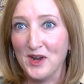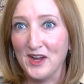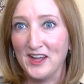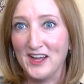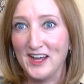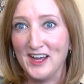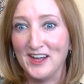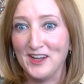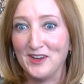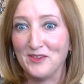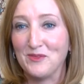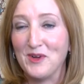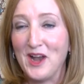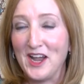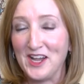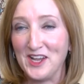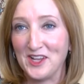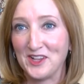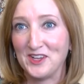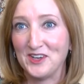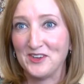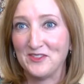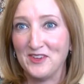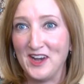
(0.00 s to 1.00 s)
a
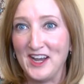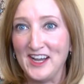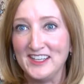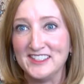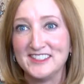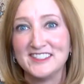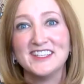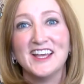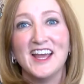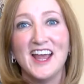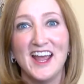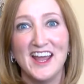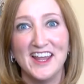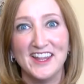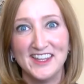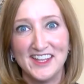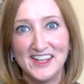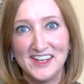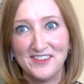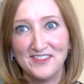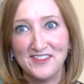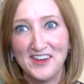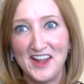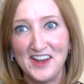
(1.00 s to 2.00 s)
regular race and
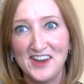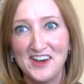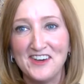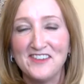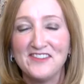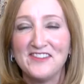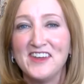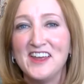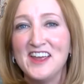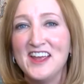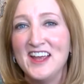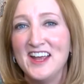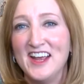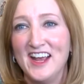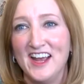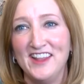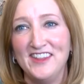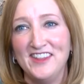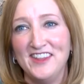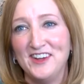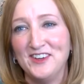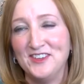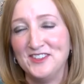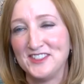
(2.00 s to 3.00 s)
then a runoff
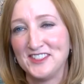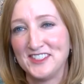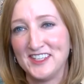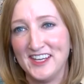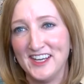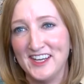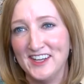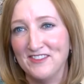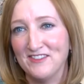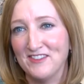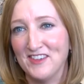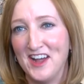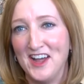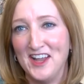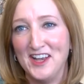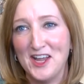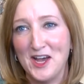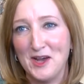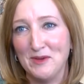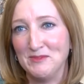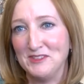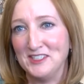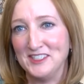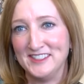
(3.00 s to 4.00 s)
and those can run
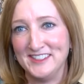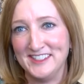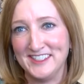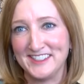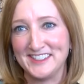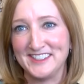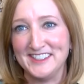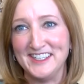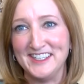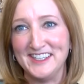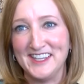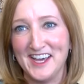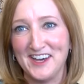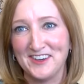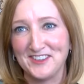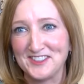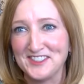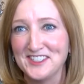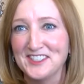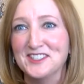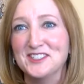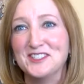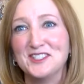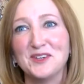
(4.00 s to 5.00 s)
up to 60000
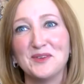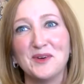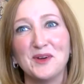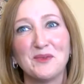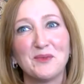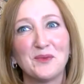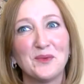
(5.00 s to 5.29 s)
2000. So it